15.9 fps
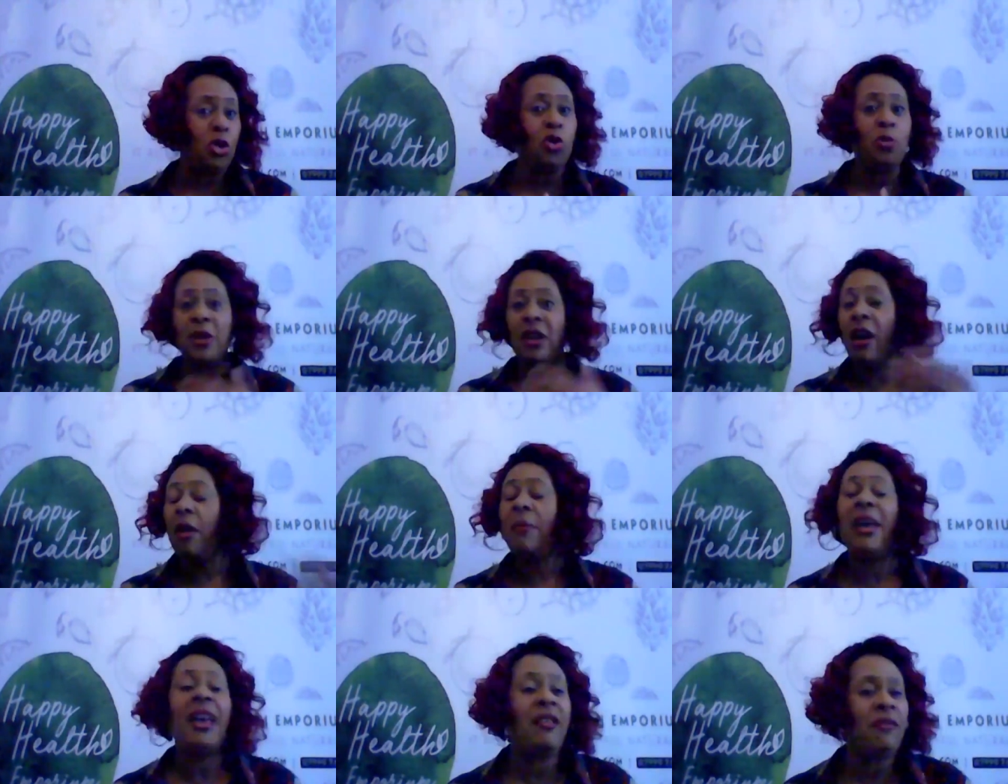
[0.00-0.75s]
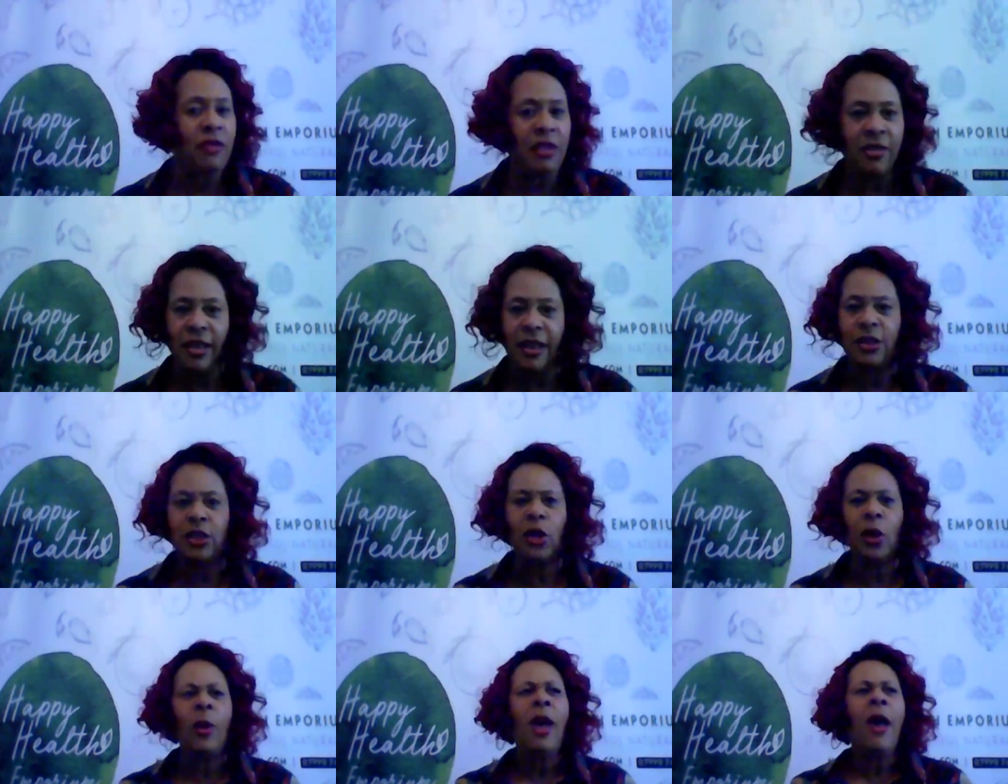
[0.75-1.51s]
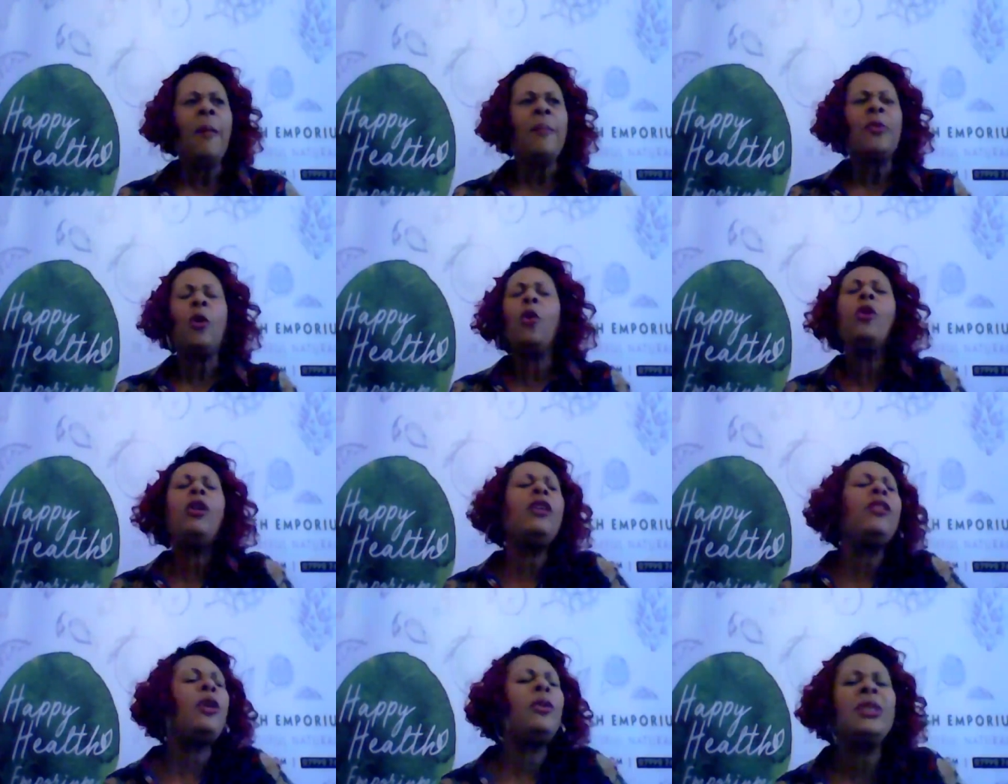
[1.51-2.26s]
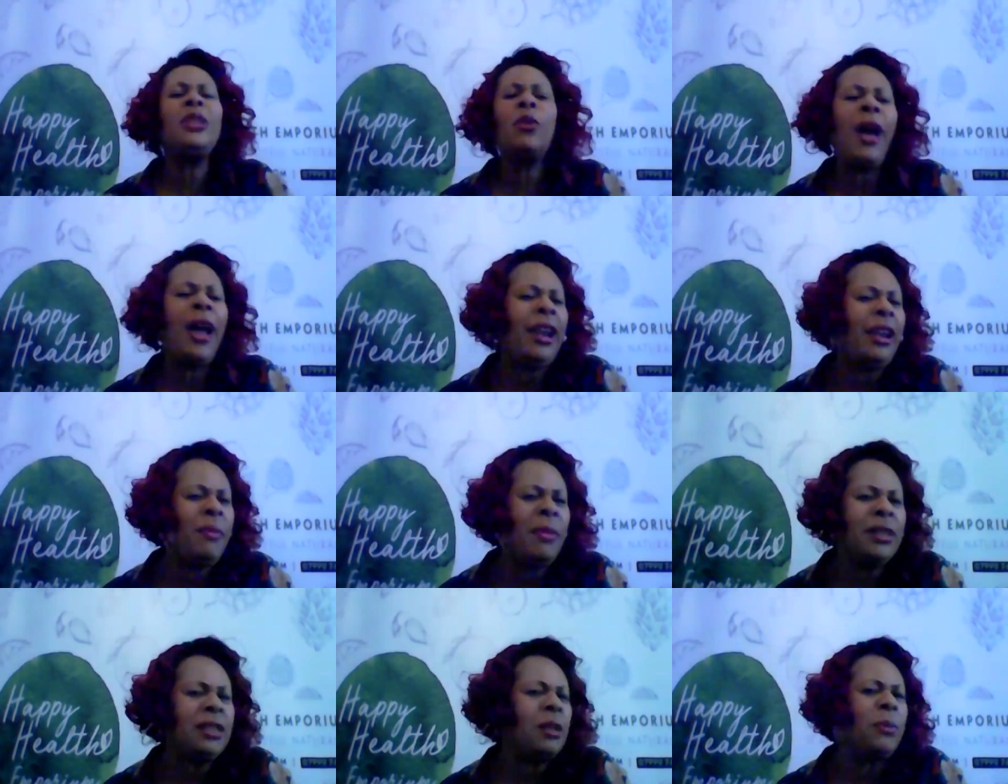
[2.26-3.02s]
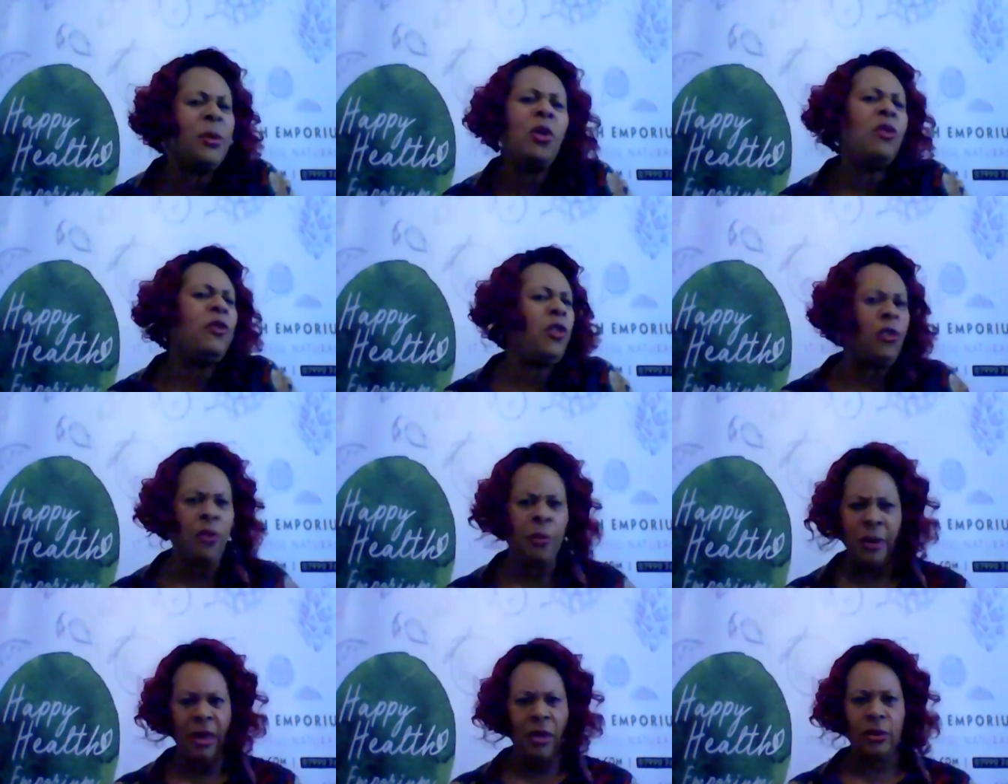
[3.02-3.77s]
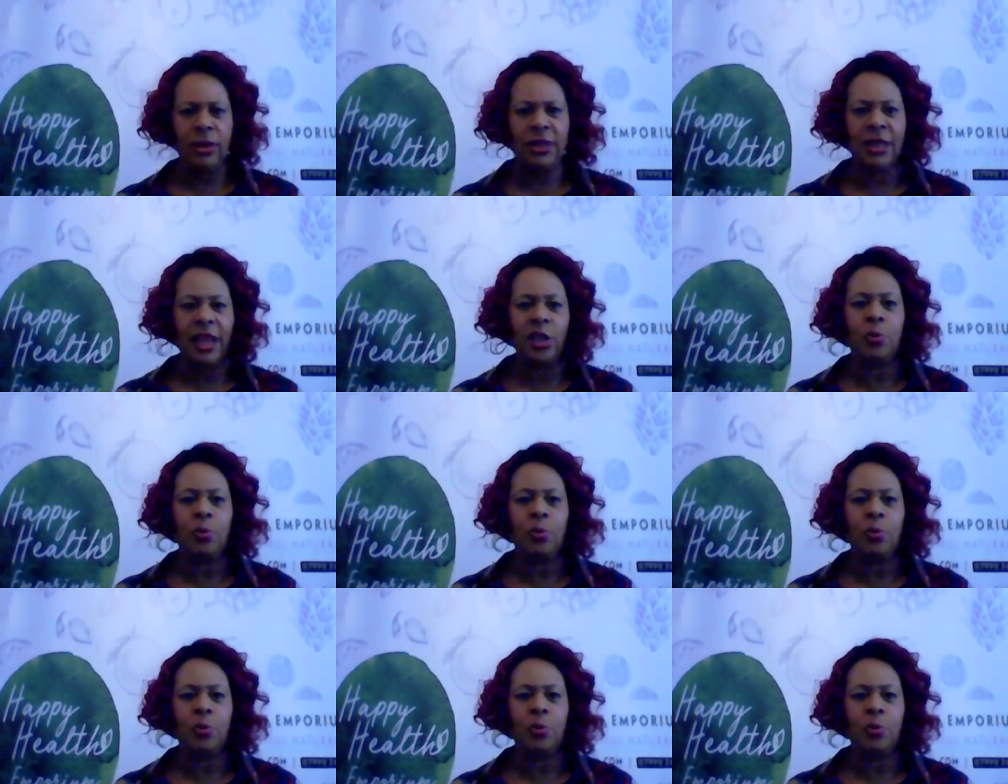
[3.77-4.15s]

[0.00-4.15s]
you become everything. So all of those little elements are beautiful for me on stage,